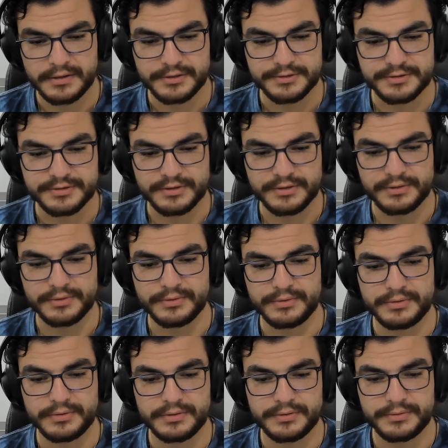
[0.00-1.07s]
So
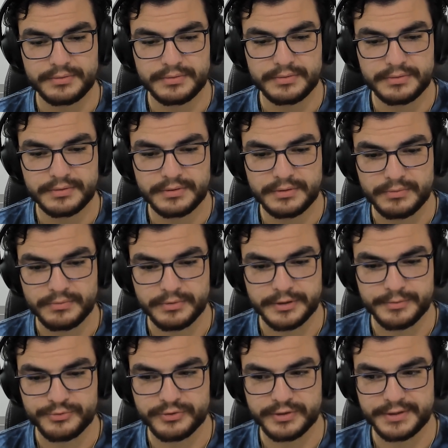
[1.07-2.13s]
what I'm
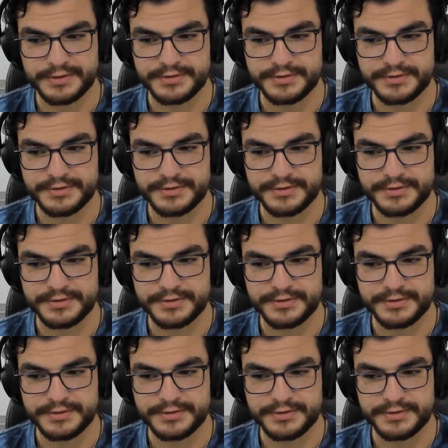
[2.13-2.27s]
trying to